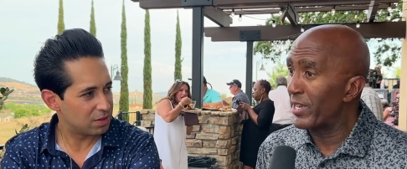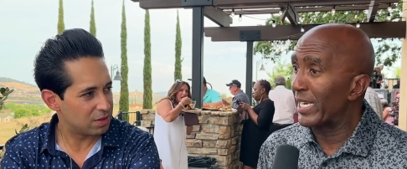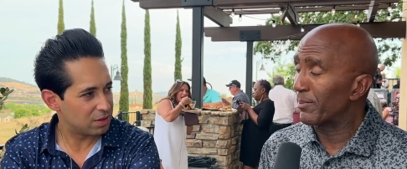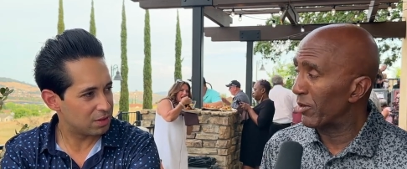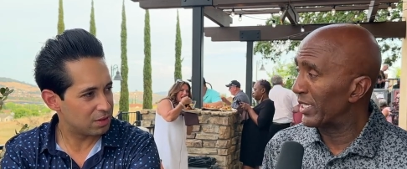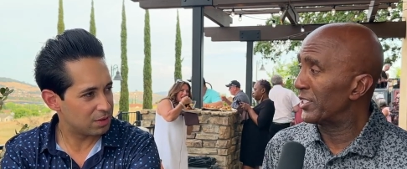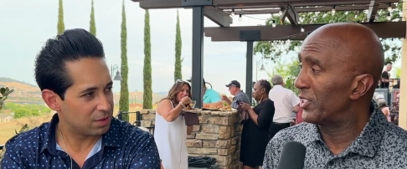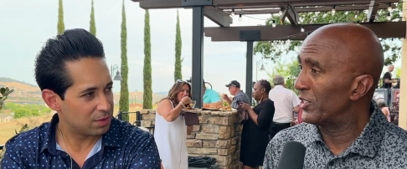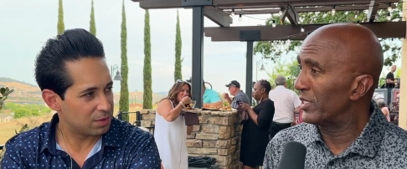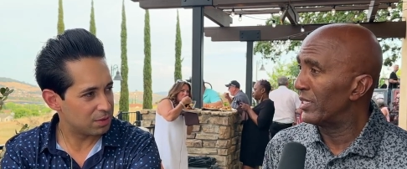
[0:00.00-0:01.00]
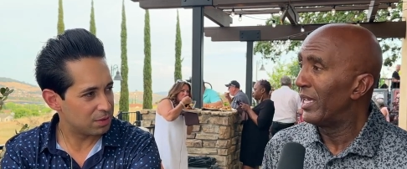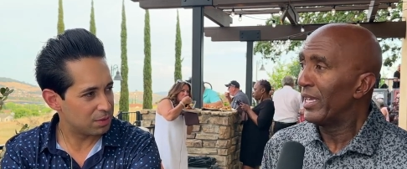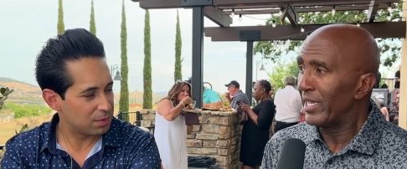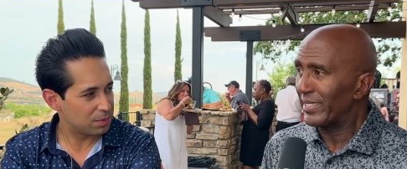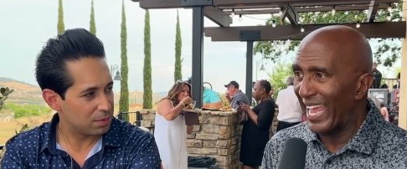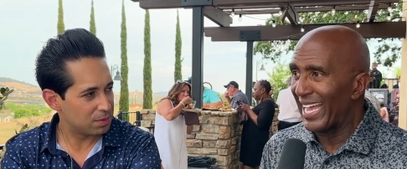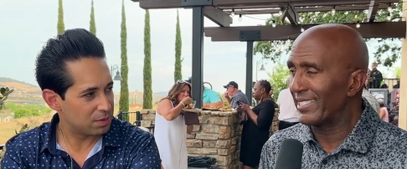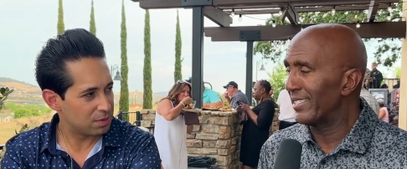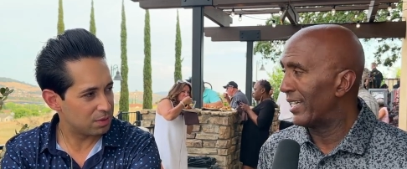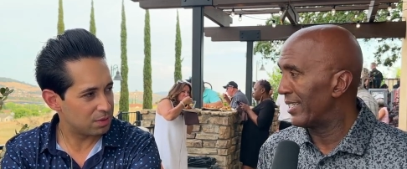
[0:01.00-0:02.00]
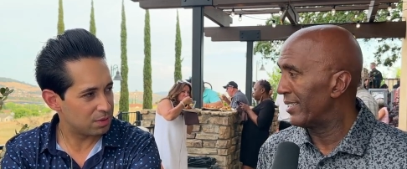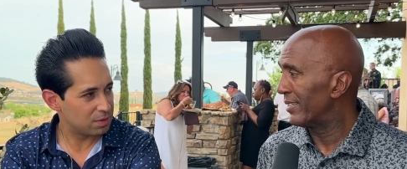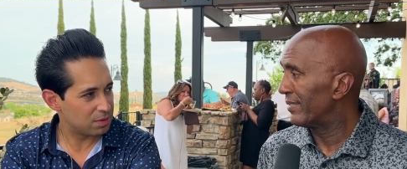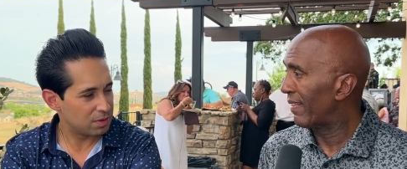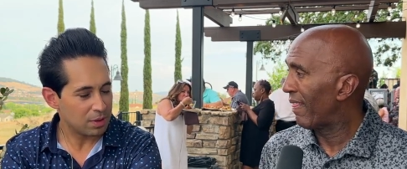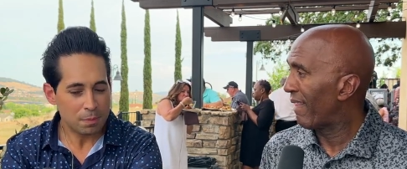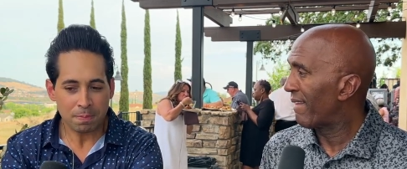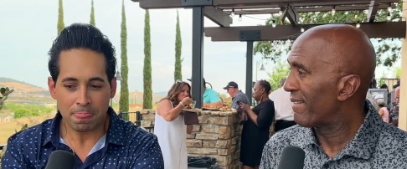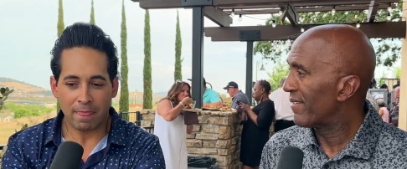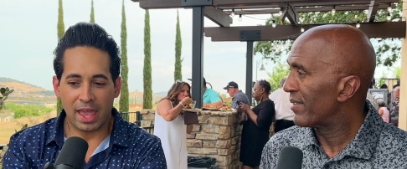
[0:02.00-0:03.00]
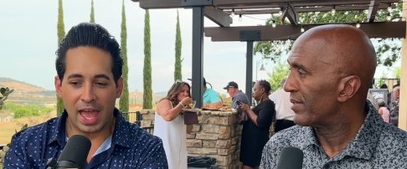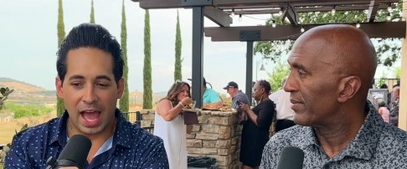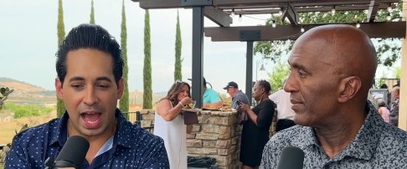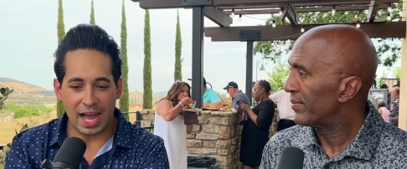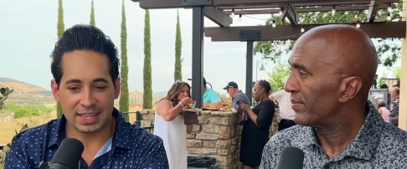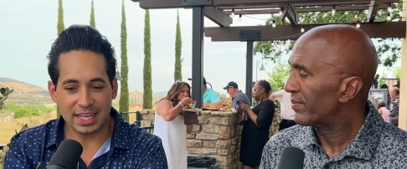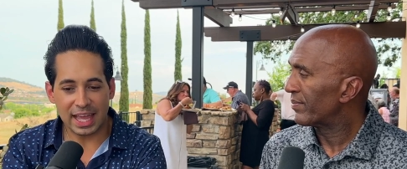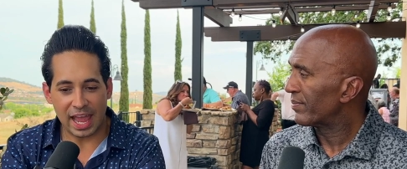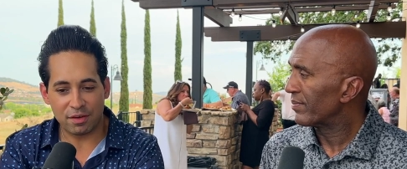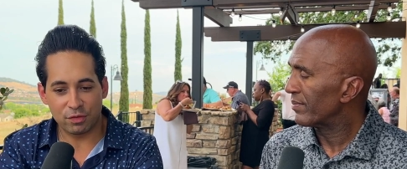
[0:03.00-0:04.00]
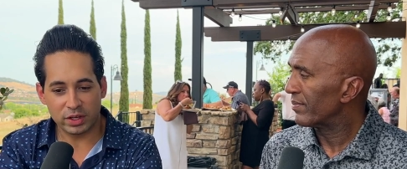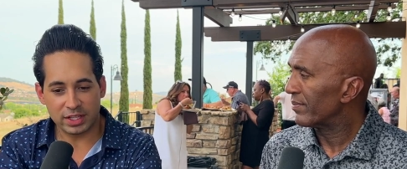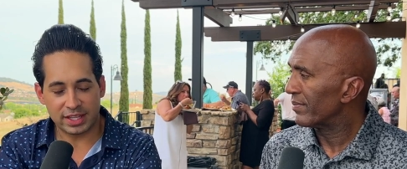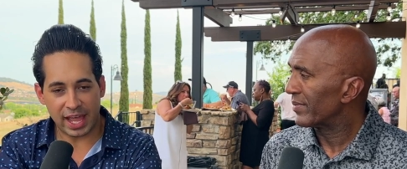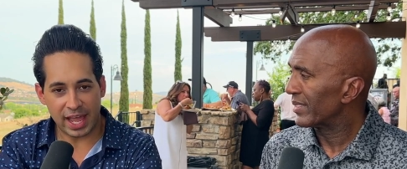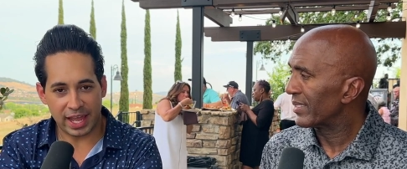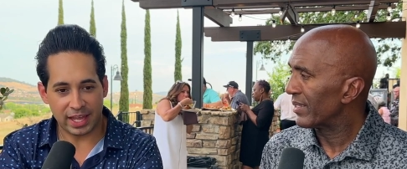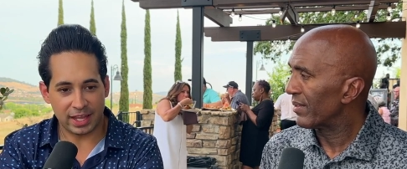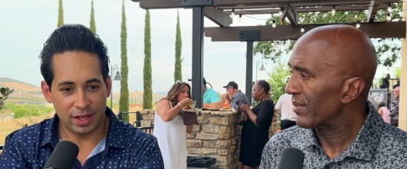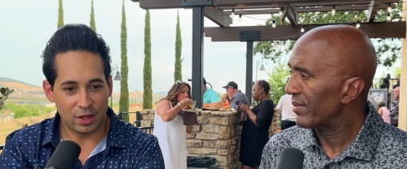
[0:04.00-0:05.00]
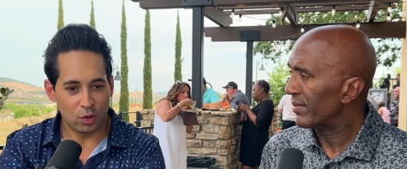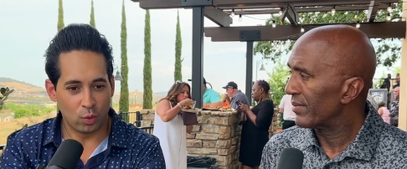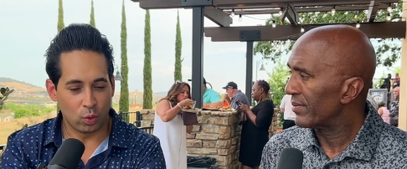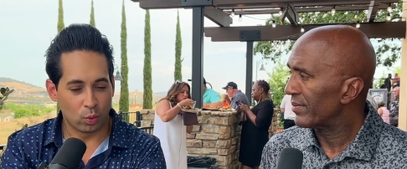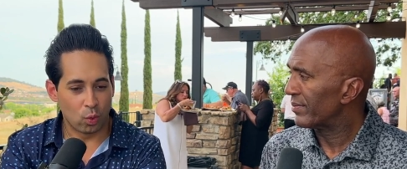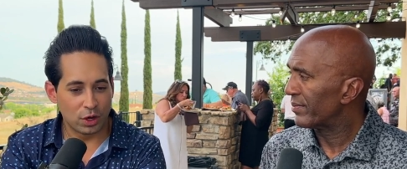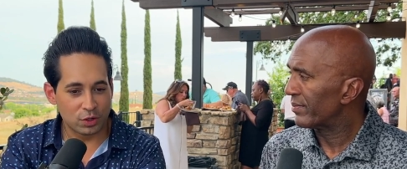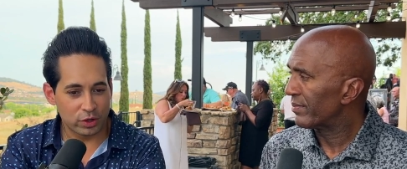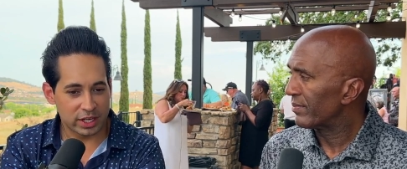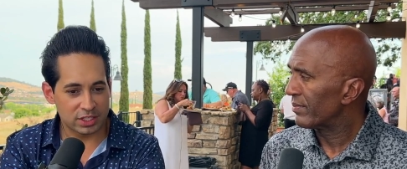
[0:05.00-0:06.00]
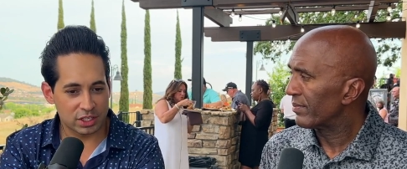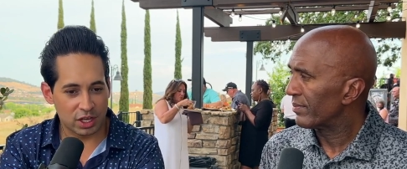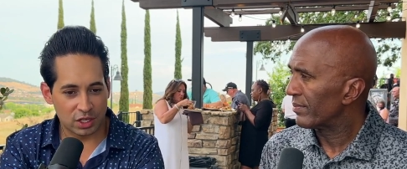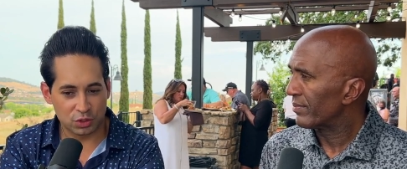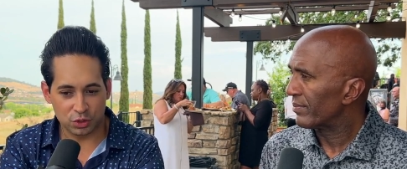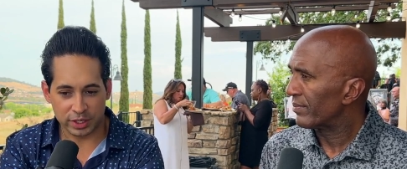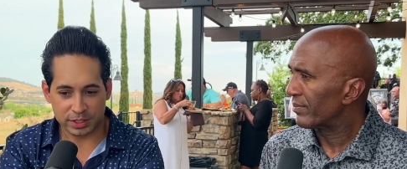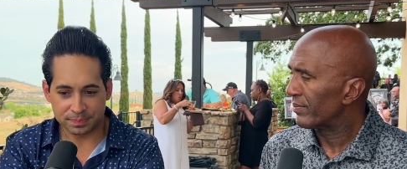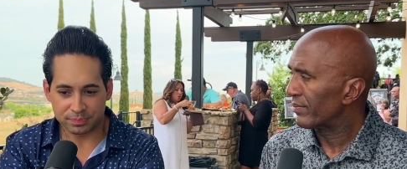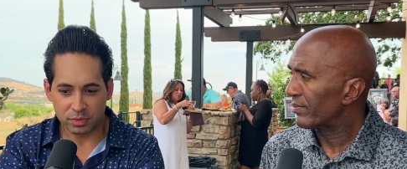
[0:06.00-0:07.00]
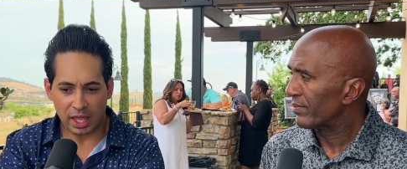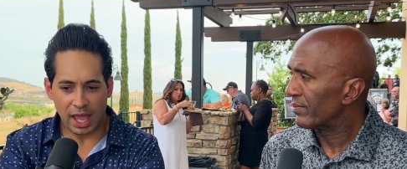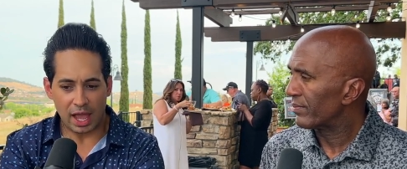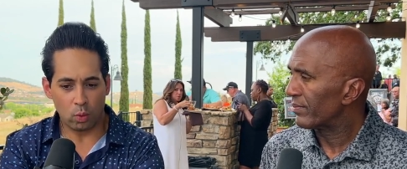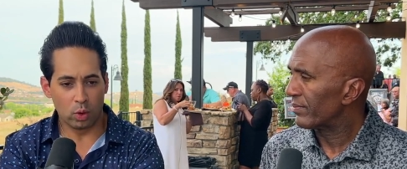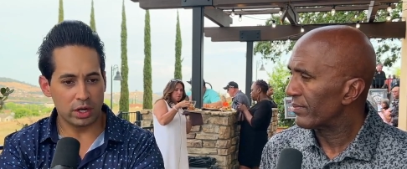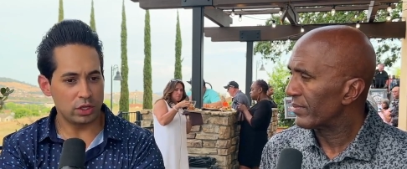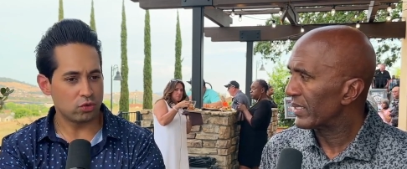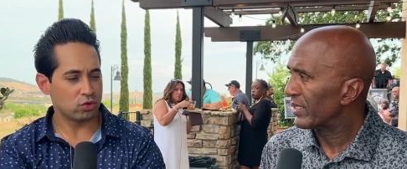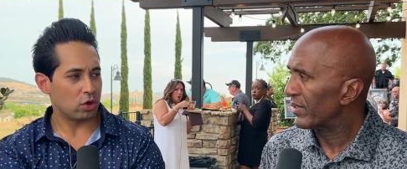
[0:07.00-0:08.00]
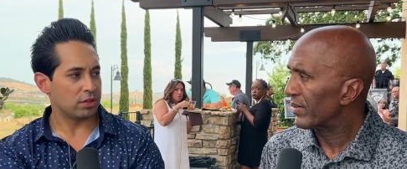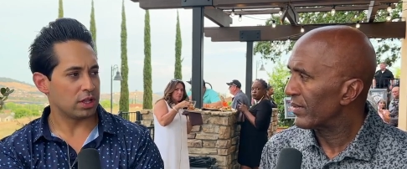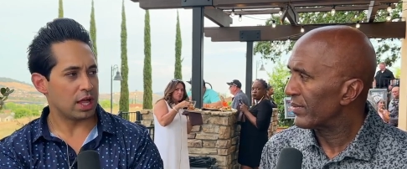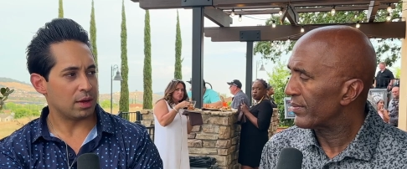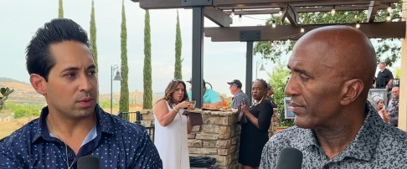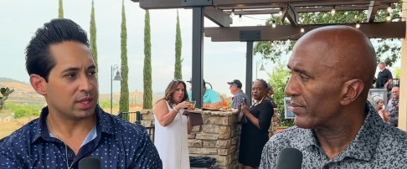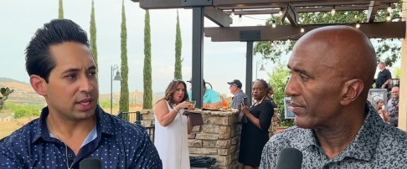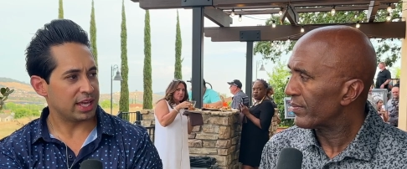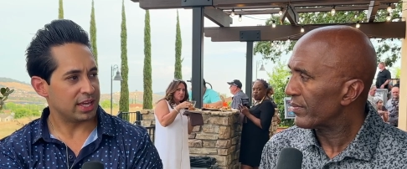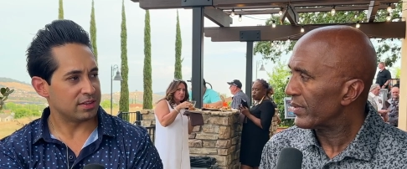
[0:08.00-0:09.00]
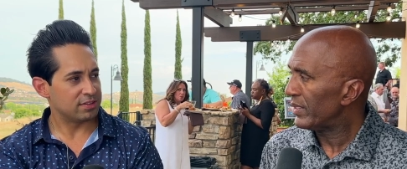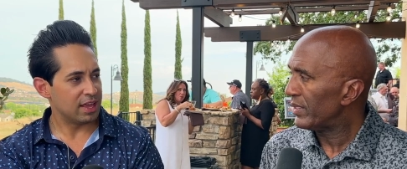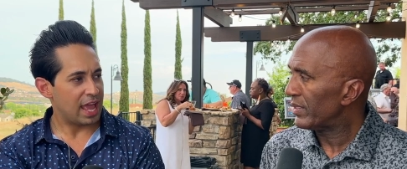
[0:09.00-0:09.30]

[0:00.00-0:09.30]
Speaker 1: an act of prostitution. It's asinine.
Speaker 2: I think every day we're wondering as a country, where do you draw the line with the kids?